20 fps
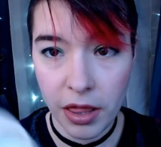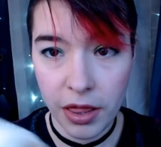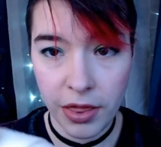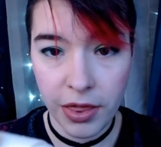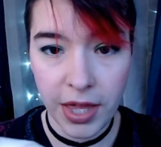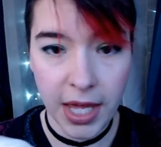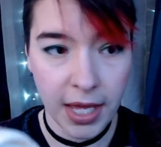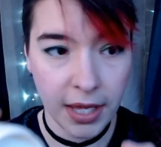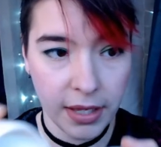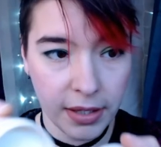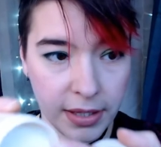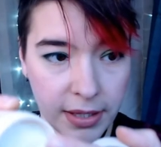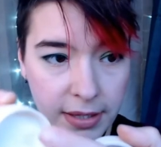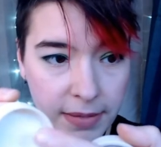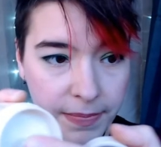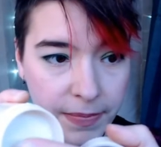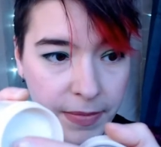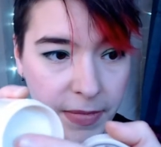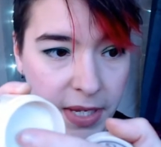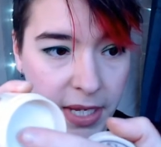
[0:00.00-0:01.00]
thing.
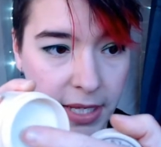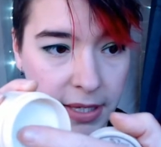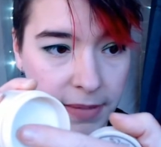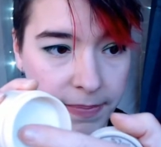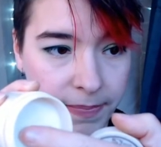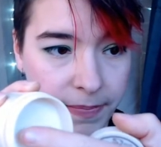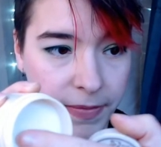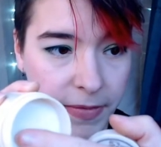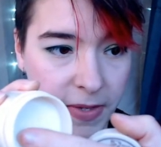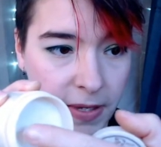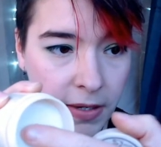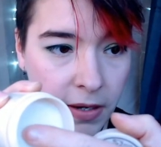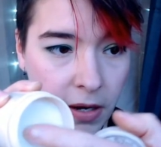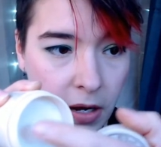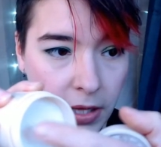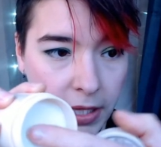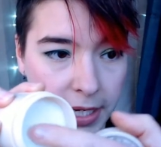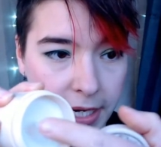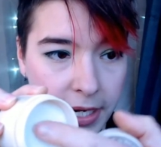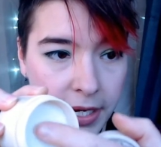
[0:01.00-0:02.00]
It's, it's
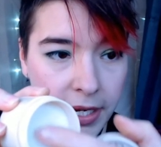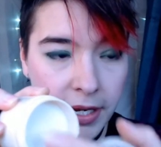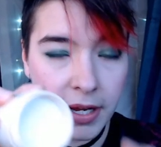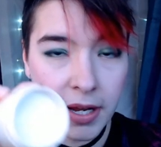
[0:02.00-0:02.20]
solid.